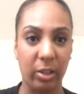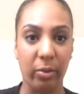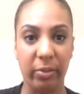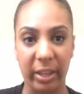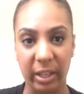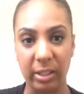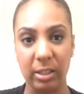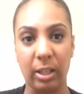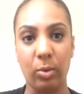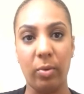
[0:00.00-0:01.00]
of things
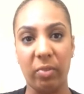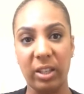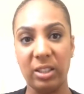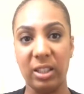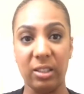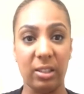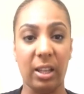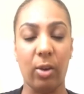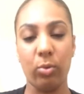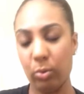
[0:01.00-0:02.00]
that you invest in, so
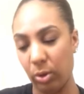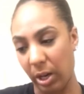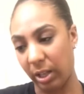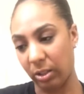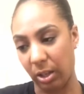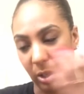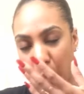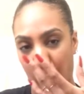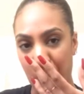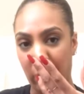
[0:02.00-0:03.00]
that all your eggs aren't in
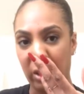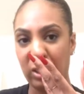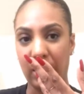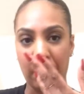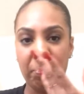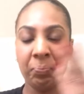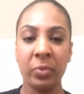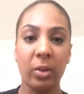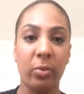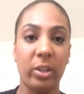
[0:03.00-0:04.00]
one basket.
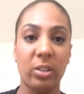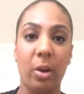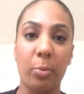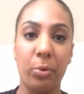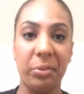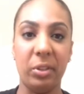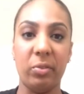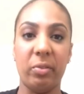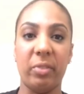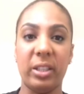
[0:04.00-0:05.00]
For example, if you've
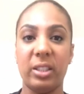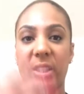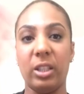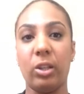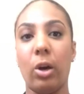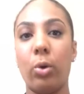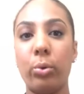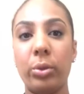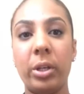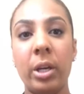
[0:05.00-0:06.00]
invested in
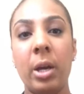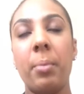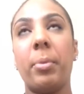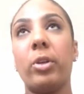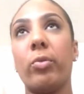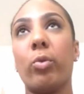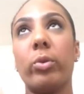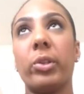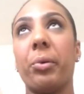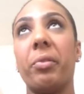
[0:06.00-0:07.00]
gold, but you've
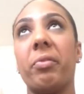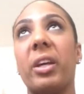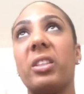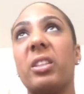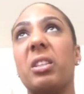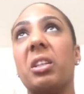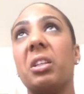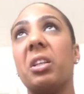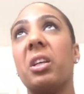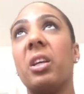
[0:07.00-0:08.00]
also invested
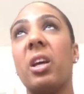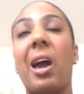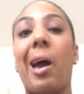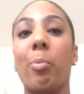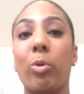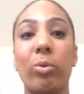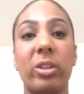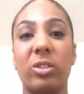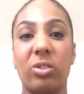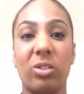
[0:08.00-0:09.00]
in Apple,
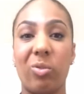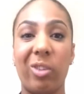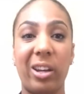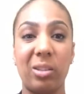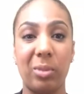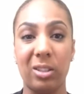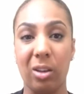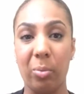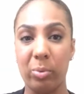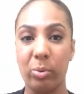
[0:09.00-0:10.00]
this is just a random
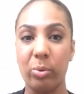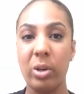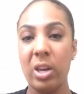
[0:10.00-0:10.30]
example,